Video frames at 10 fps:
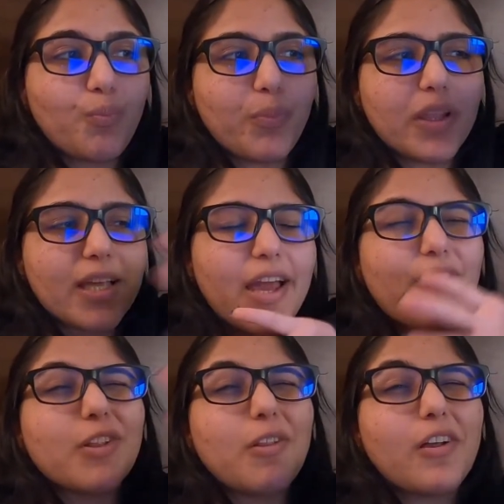But like
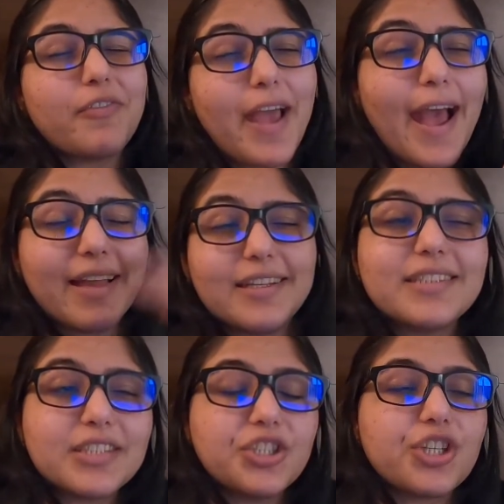have a lot of
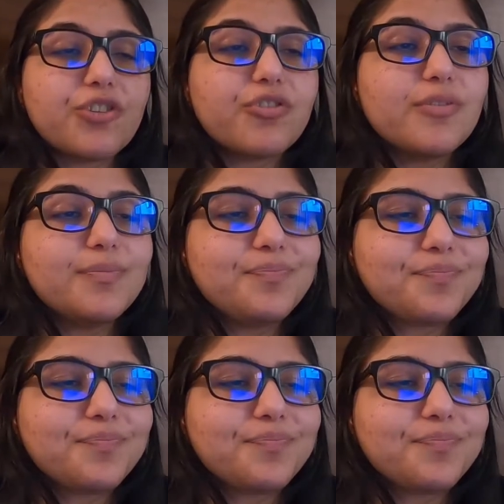add-ins in general.